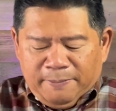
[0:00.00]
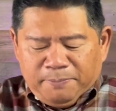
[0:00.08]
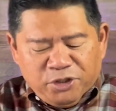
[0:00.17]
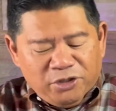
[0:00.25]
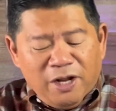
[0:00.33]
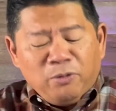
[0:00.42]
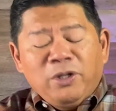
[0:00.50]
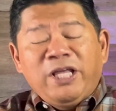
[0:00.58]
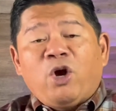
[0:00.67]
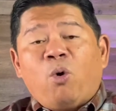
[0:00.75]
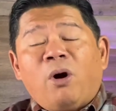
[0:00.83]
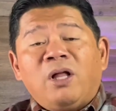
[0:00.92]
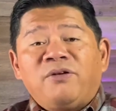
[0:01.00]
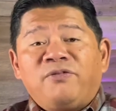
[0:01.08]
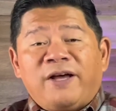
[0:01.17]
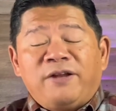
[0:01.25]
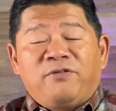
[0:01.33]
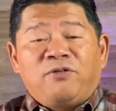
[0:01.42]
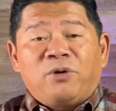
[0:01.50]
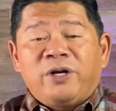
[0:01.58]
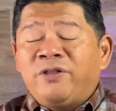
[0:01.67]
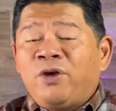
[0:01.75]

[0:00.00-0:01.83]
But you're not qualified for it, and